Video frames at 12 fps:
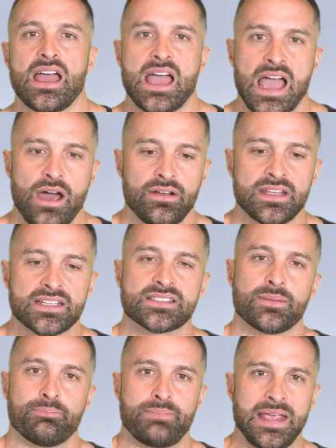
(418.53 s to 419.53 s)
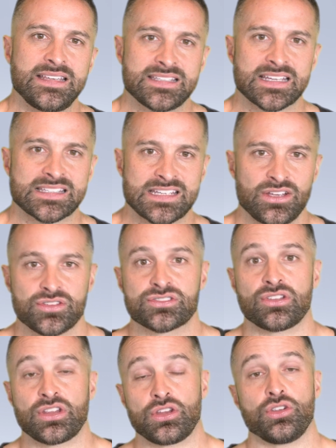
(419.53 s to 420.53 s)
how to get some basic skills
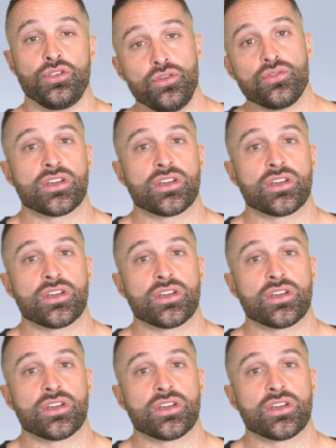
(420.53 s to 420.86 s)
so that you